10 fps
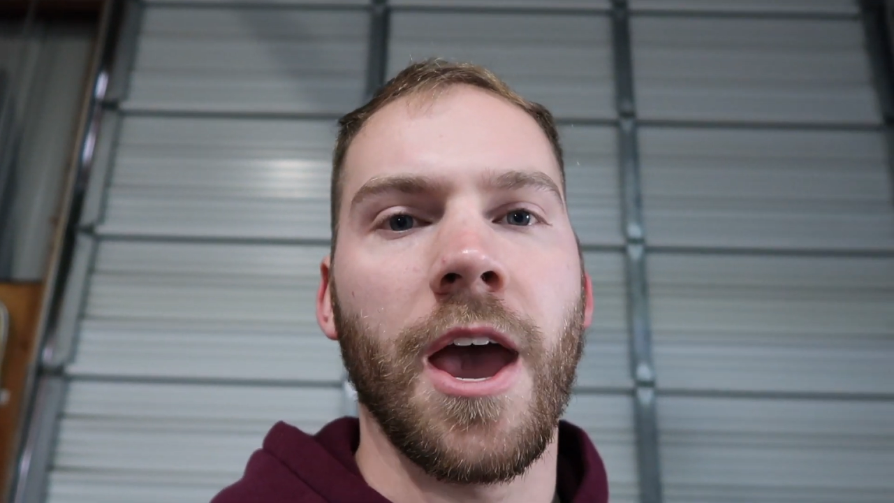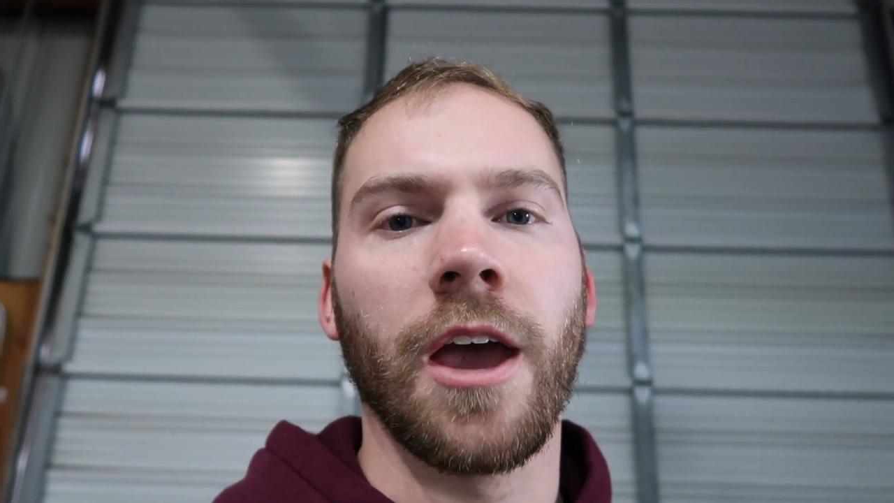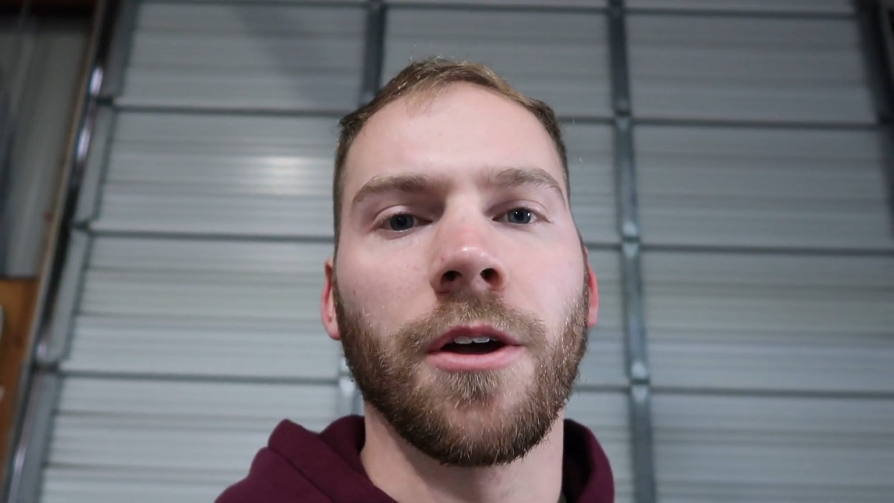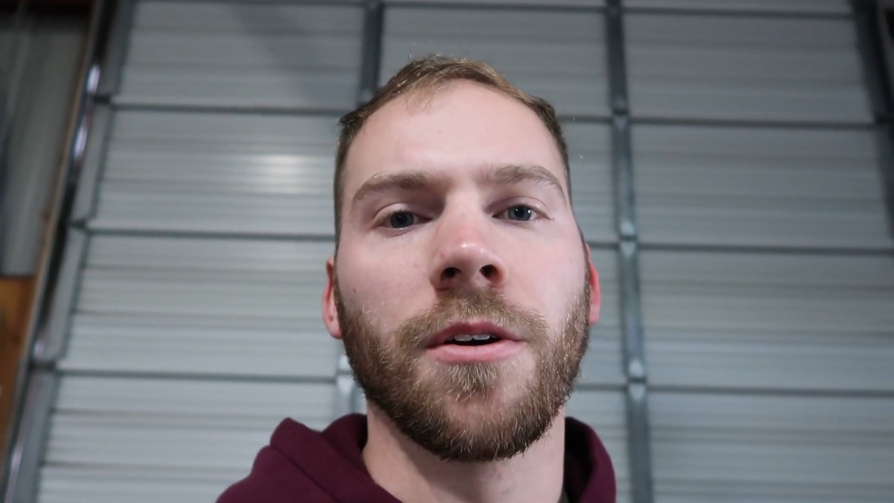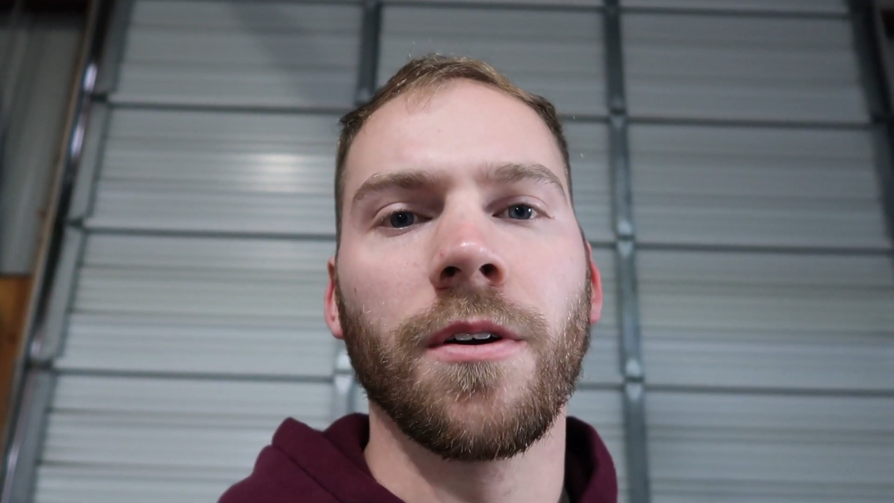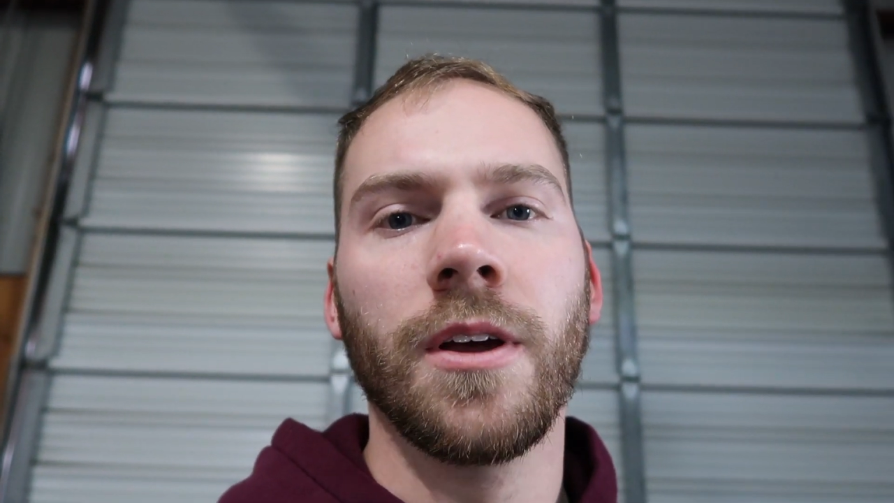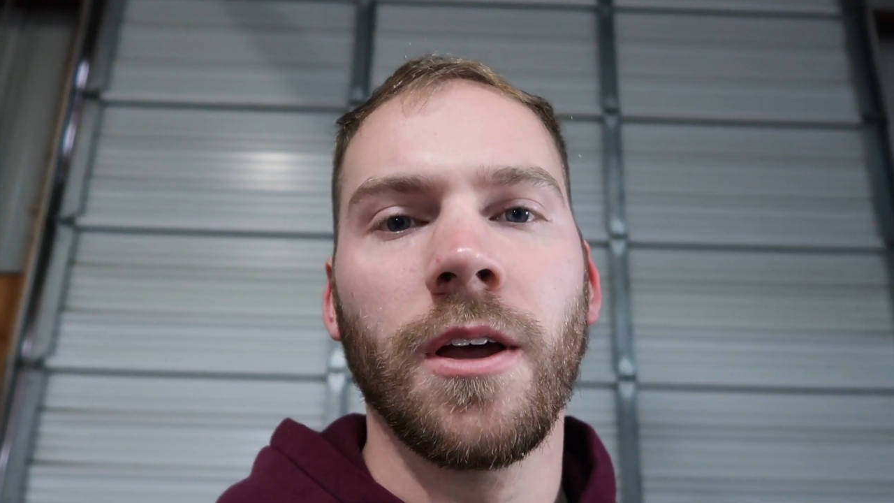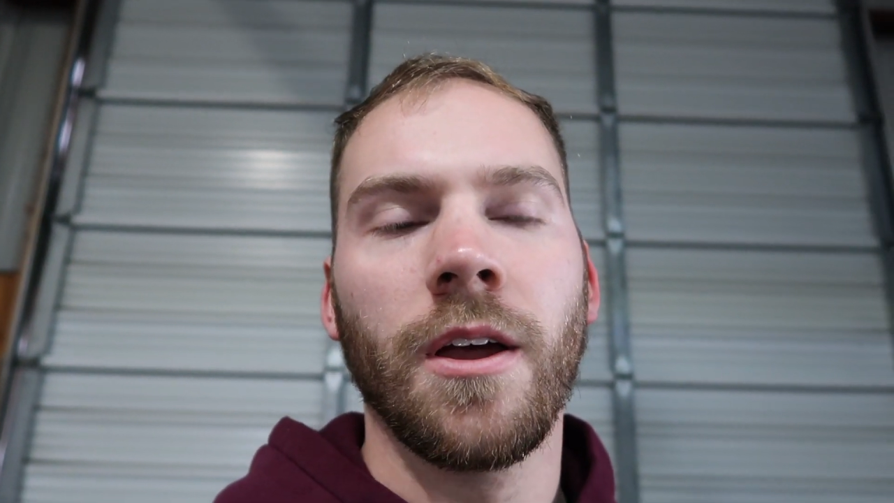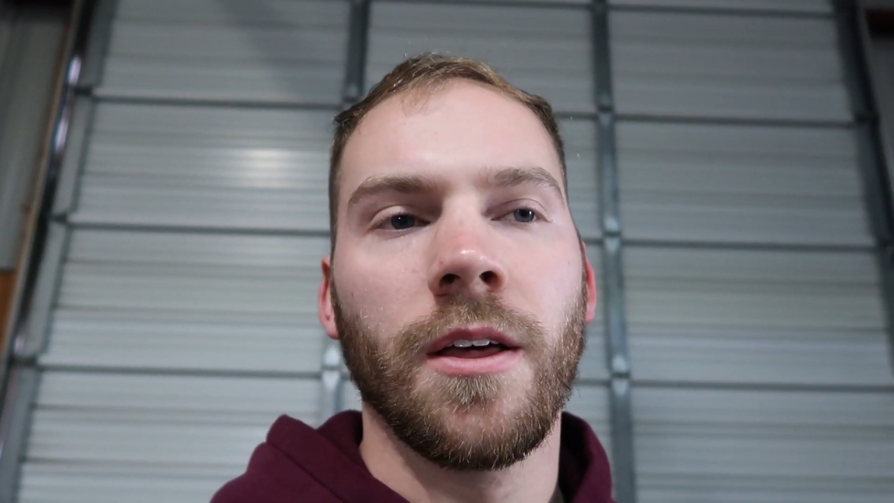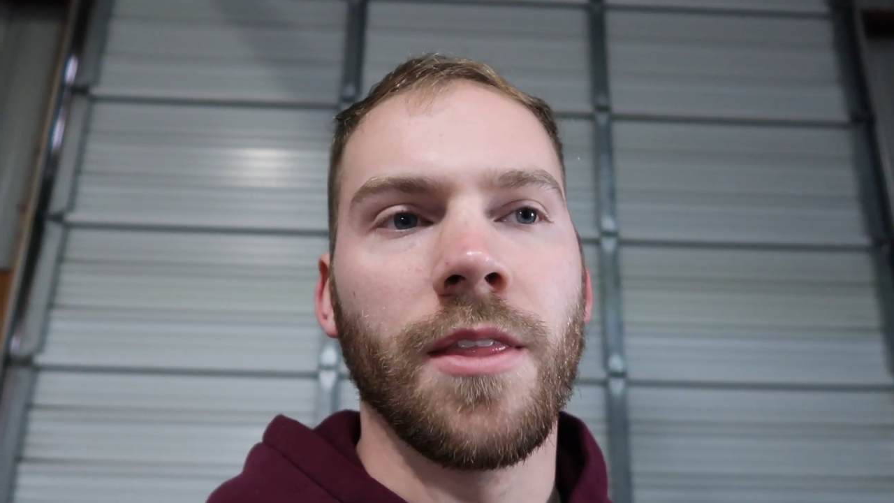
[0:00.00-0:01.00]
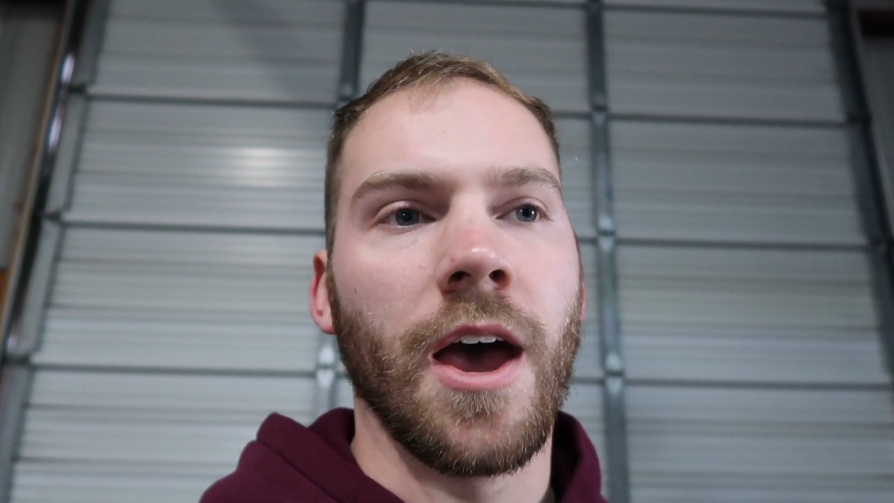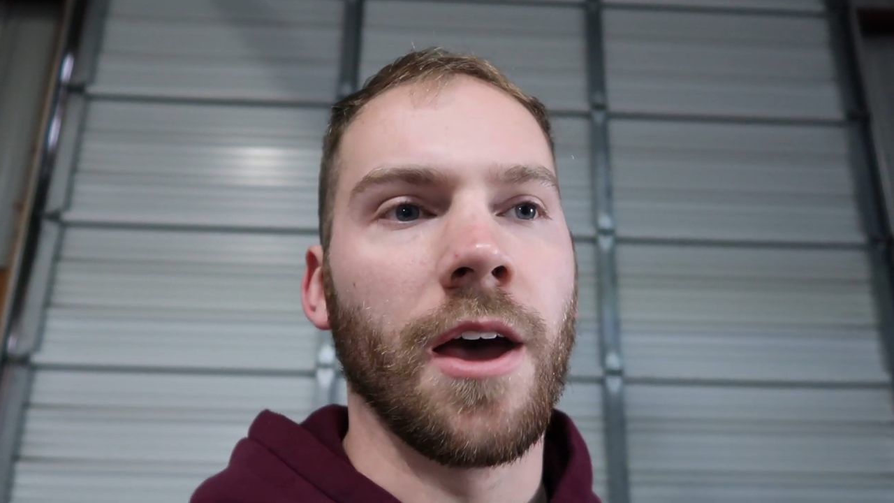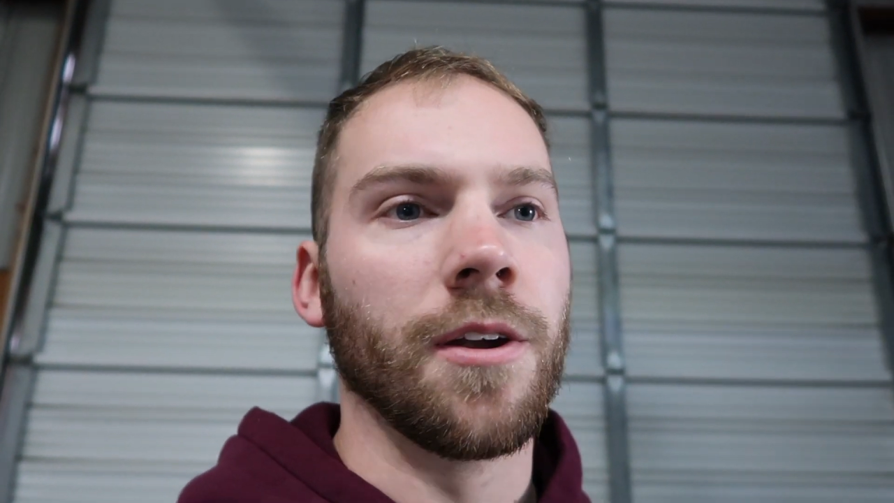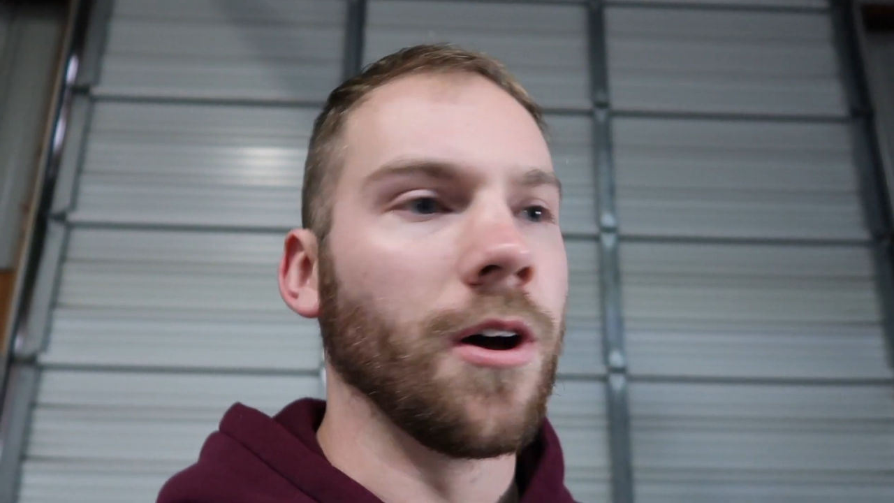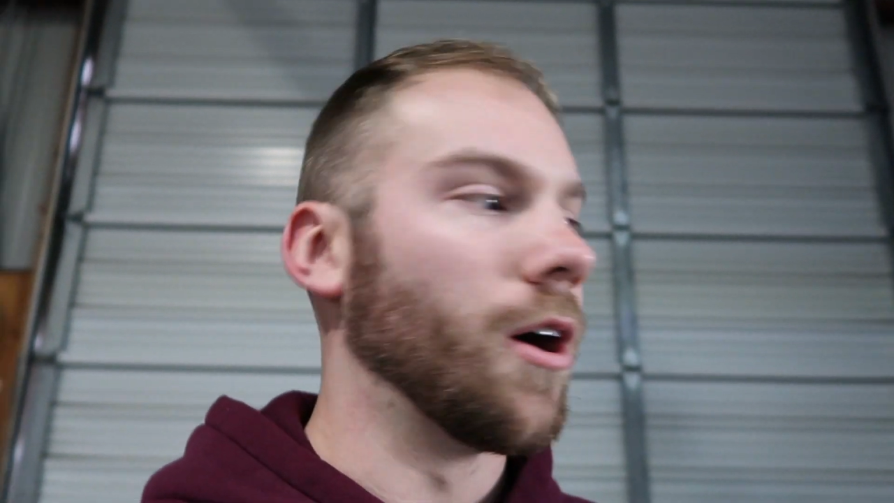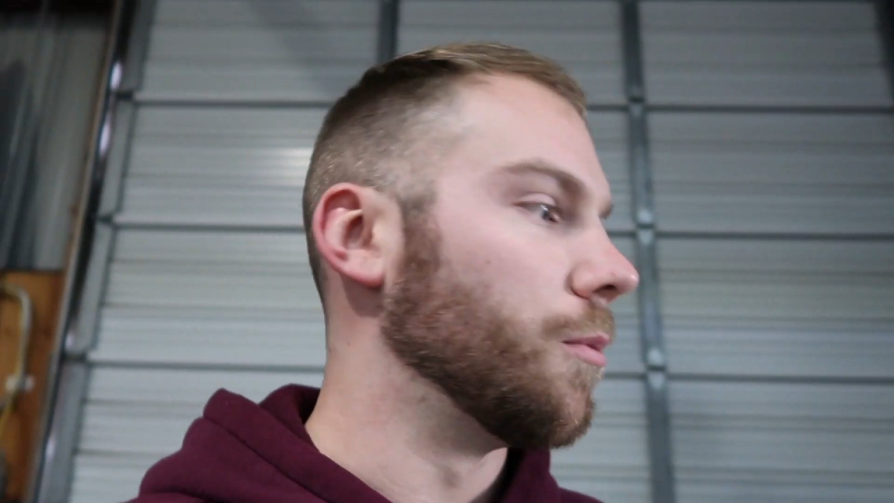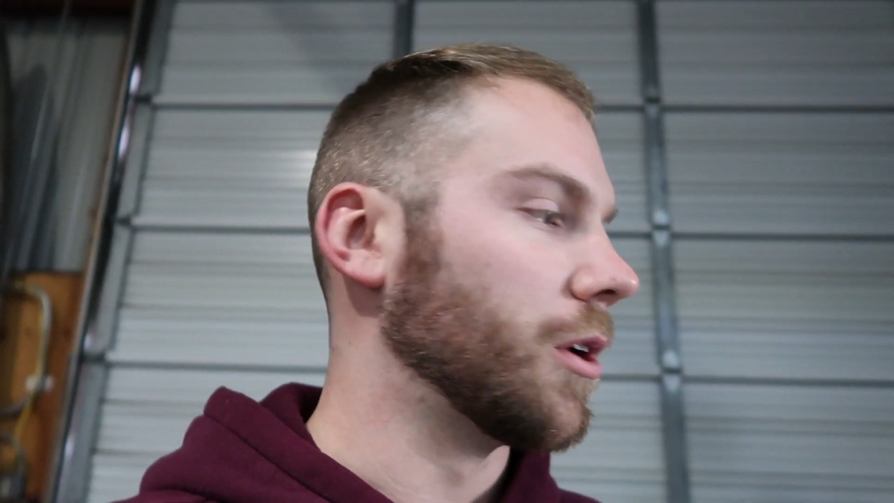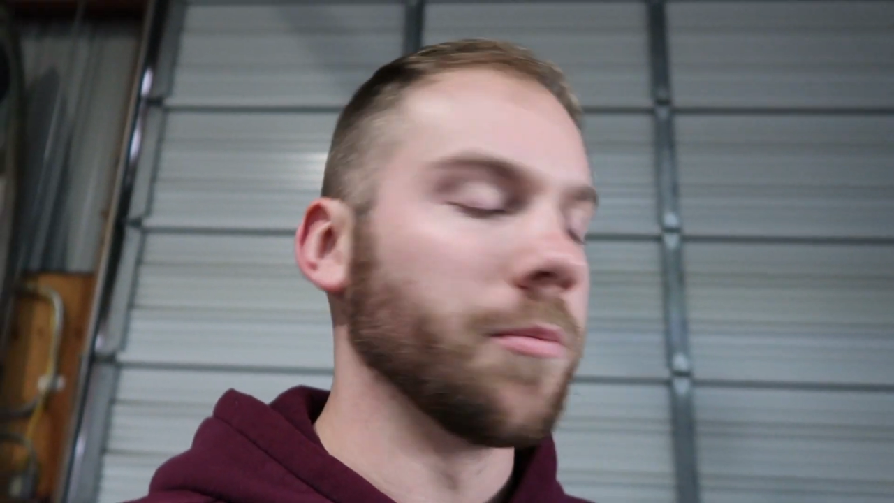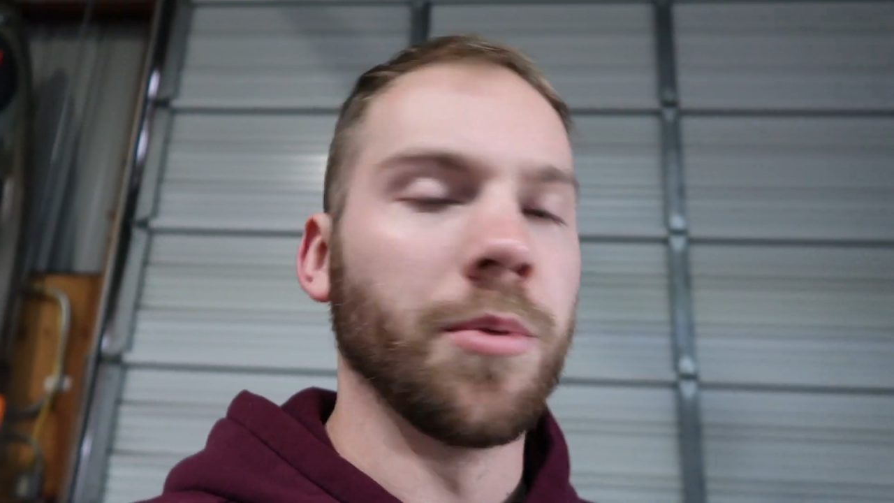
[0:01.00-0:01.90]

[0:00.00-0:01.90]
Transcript: hanger that we